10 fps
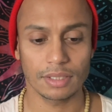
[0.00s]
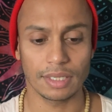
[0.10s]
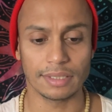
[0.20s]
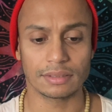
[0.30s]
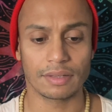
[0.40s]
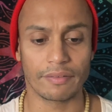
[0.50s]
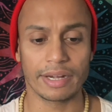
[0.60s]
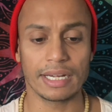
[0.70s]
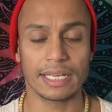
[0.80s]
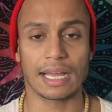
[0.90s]
is it
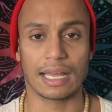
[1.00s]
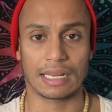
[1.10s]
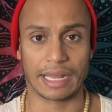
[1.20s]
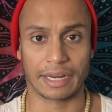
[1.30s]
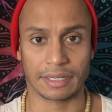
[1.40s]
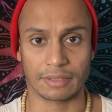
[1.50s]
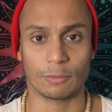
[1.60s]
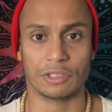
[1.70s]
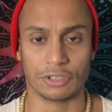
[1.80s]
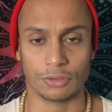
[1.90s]
really aligning
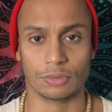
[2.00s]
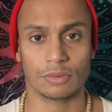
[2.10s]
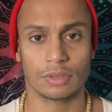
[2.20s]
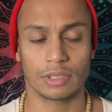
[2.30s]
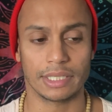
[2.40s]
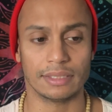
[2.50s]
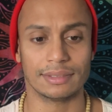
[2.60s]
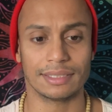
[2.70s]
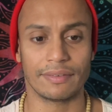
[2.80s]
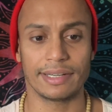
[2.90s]
with you? Is
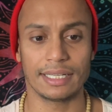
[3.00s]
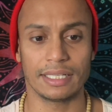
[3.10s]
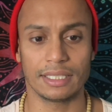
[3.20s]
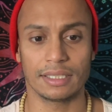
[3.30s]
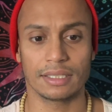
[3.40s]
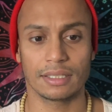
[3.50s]
it really